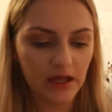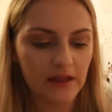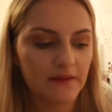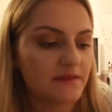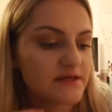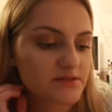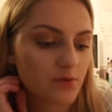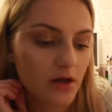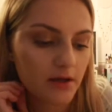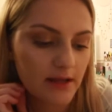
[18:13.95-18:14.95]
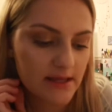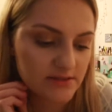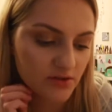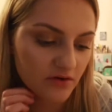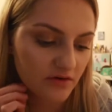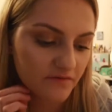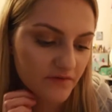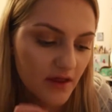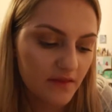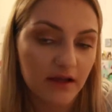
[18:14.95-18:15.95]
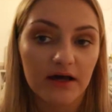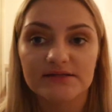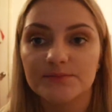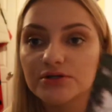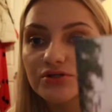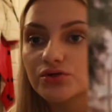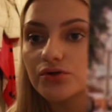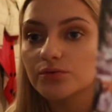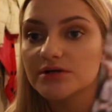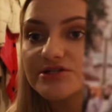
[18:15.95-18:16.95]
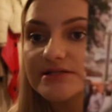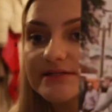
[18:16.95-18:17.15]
And then this one is of The Last Bookstore, which